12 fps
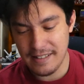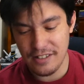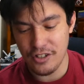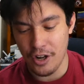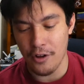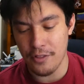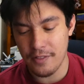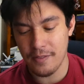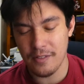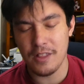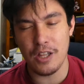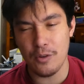you know,
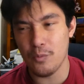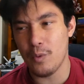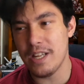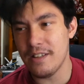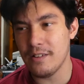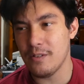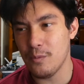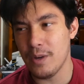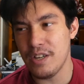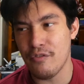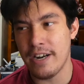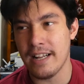when
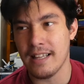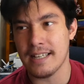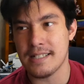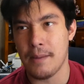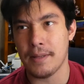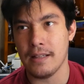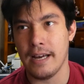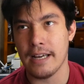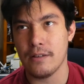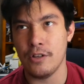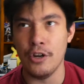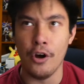you're reading like something like,
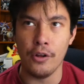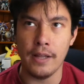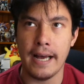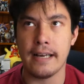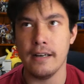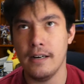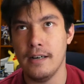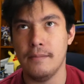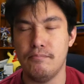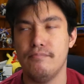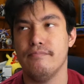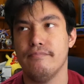you know, like,
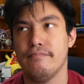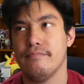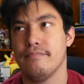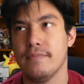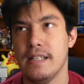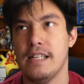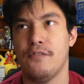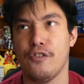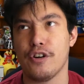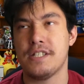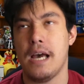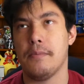
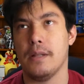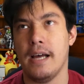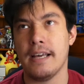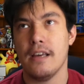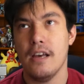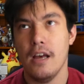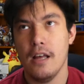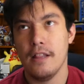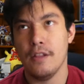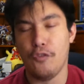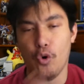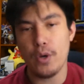for example, like
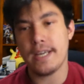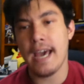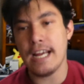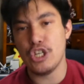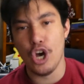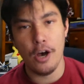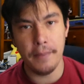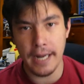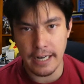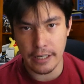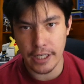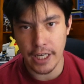the 40k
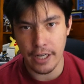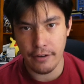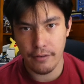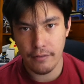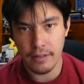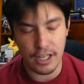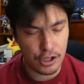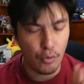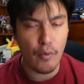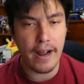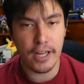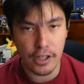Terminator kit, like the
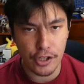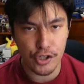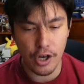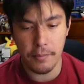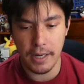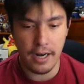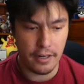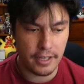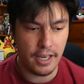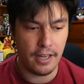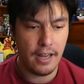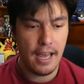regular Terminator
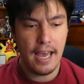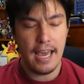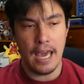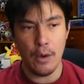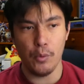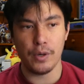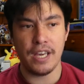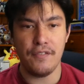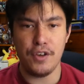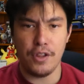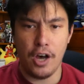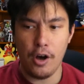kit, it will
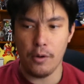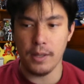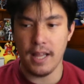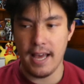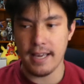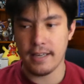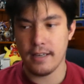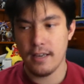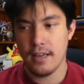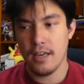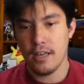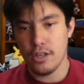give you the whole like,
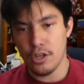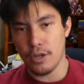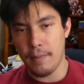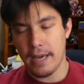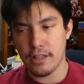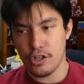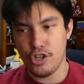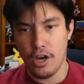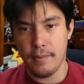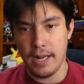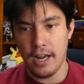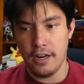you can make the
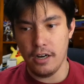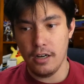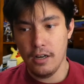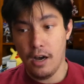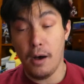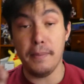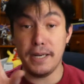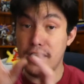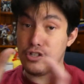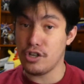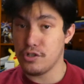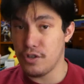Terminator, but
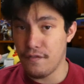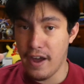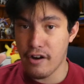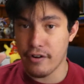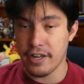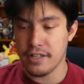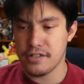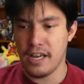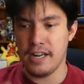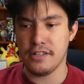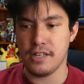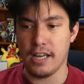here's also variants,
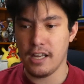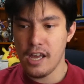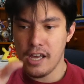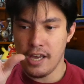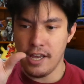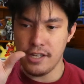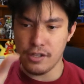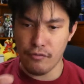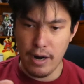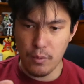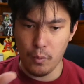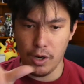and it's like, here's the
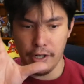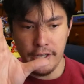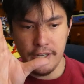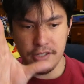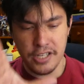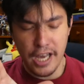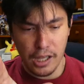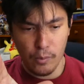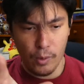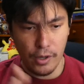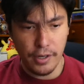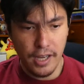red one, here's the yellow
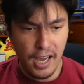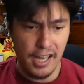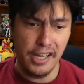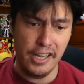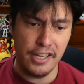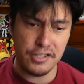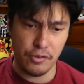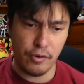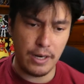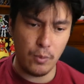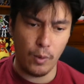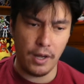one, and here's the
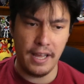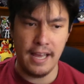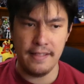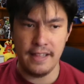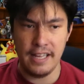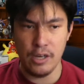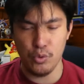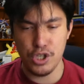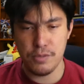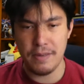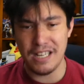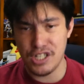green one, and it will
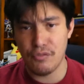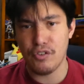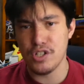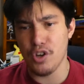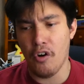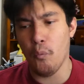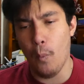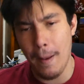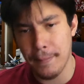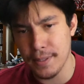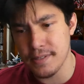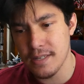just be a difference of
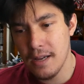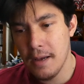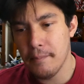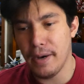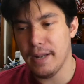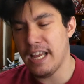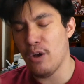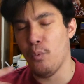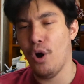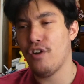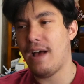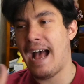weapons. But it
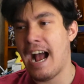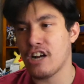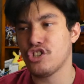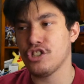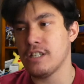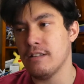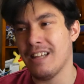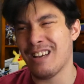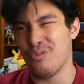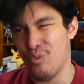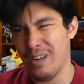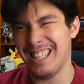won't actually, like,
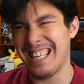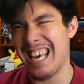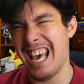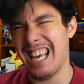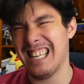really